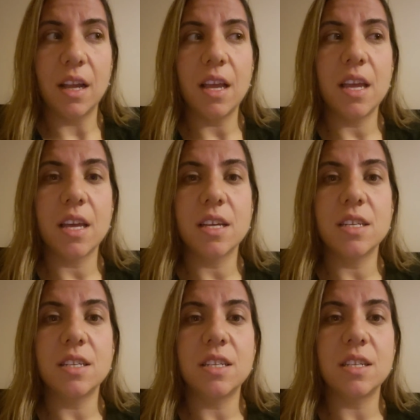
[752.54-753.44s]

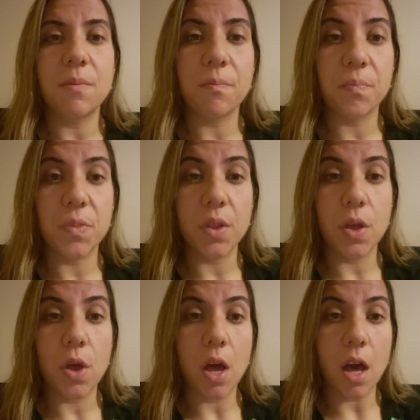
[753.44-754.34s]
And
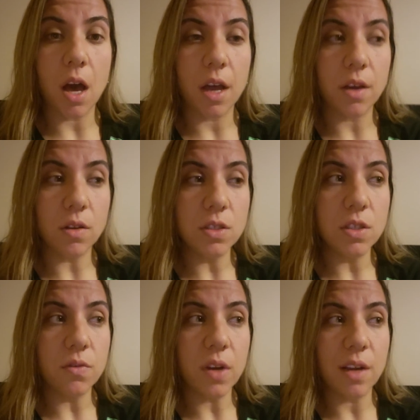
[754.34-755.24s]
I
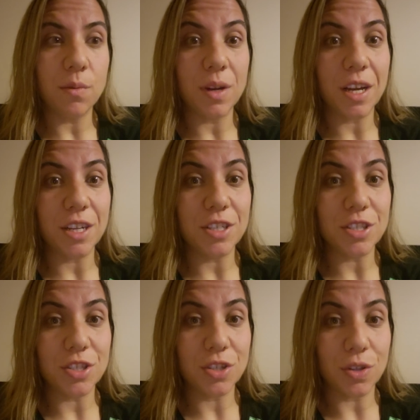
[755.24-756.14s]
also find when I
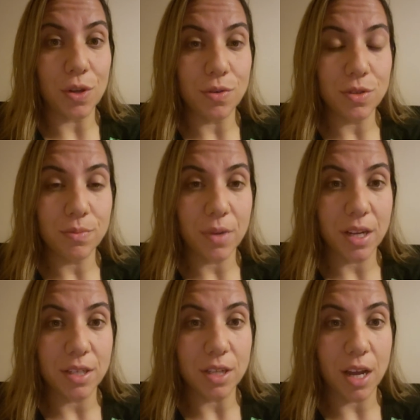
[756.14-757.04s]
disclose
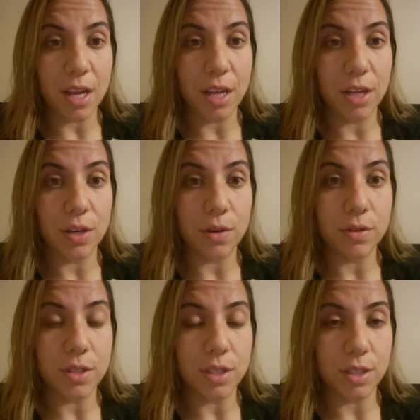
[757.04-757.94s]
my
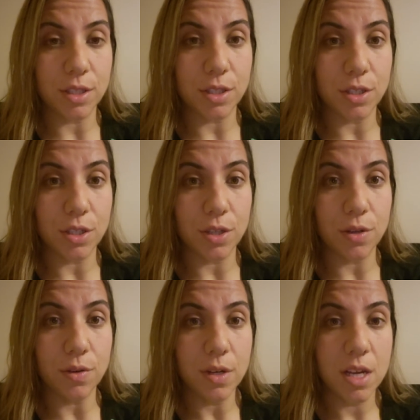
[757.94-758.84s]
diagnosis
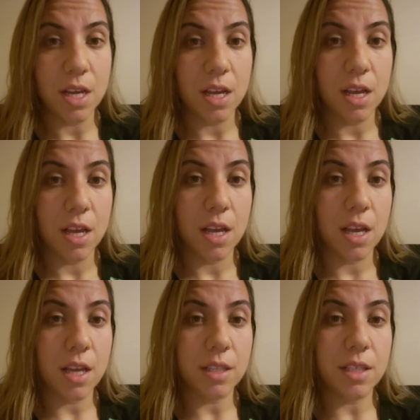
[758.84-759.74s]
too,
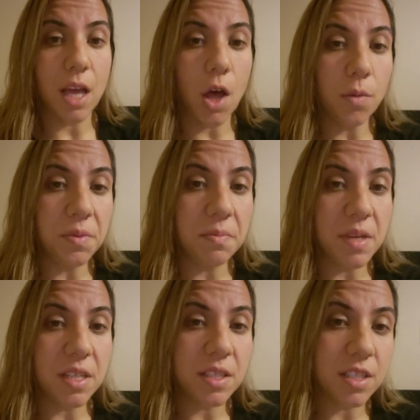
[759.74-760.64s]
it's helped
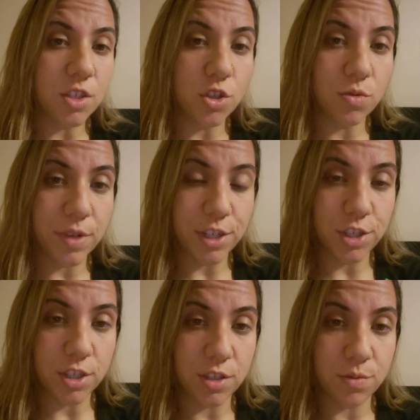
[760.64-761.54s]
me in
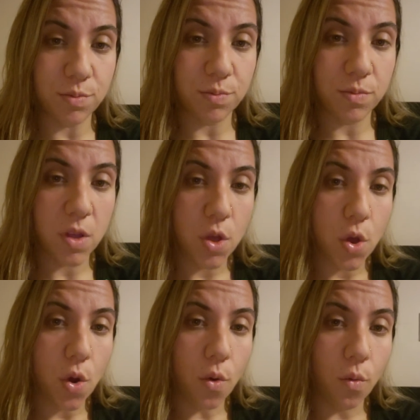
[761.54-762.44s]
situations
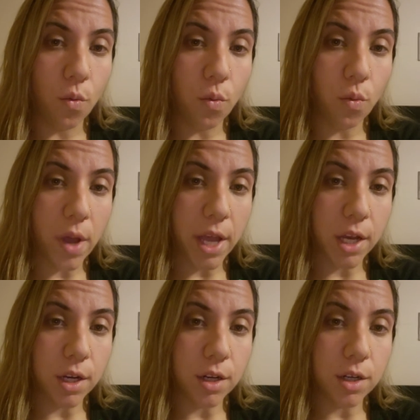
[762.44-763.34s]

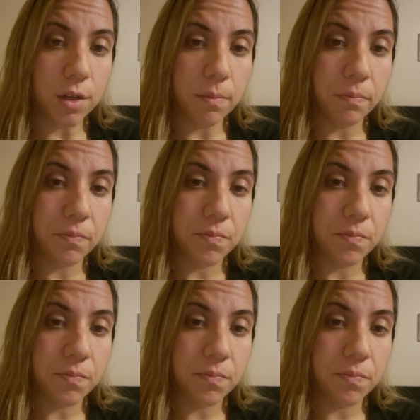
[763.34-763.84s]
where